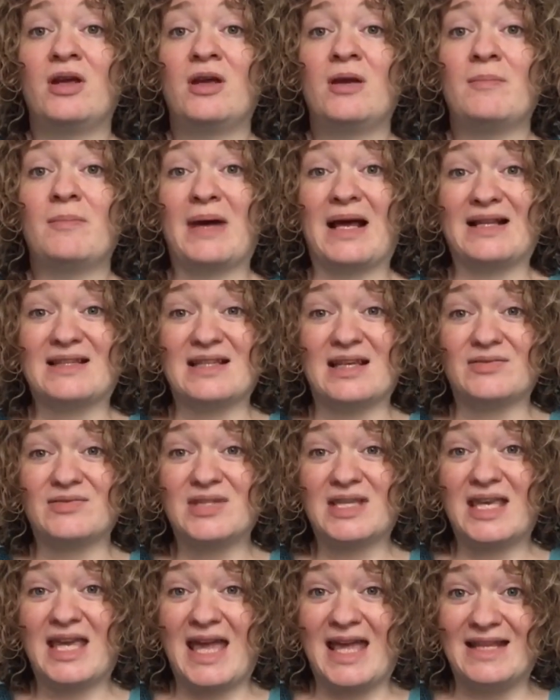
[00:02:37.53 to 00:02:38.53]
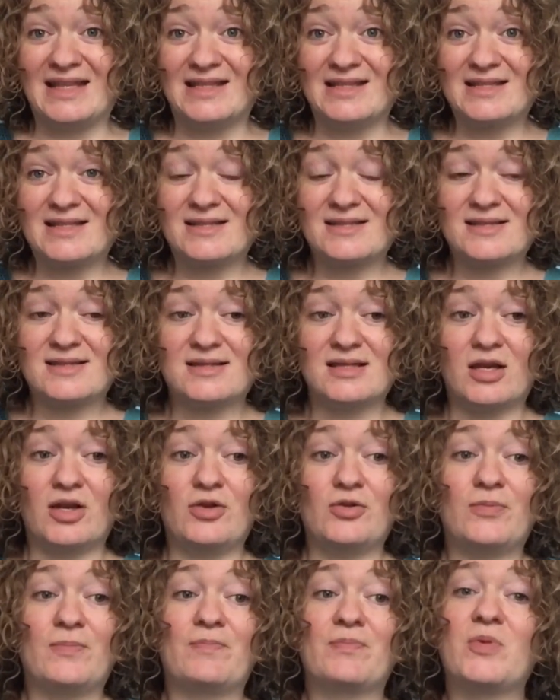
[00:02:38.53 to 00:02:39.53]
back down to Kent.
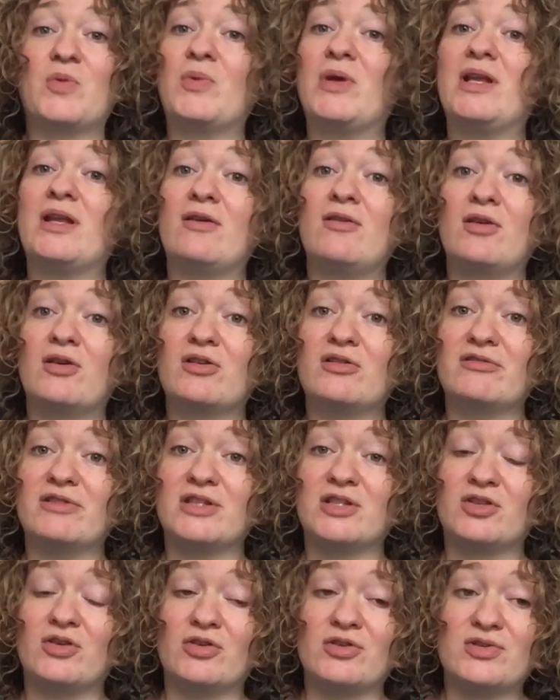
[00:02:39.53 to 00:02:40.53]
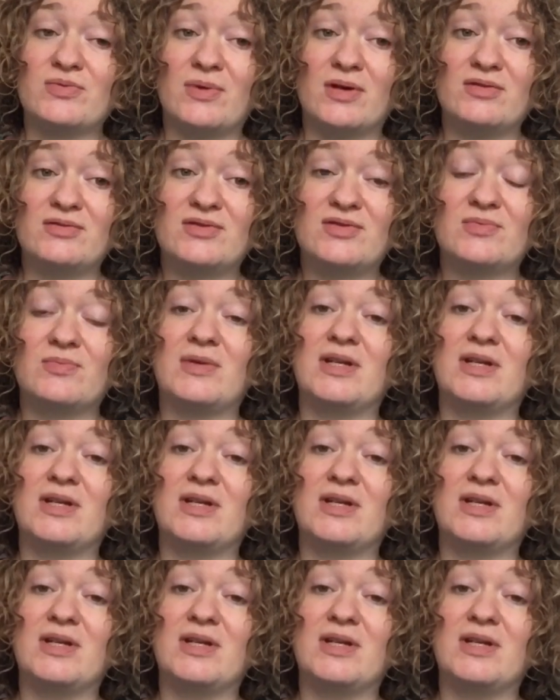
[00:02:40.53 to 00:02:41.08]
So we're no longer in the Cotswolds.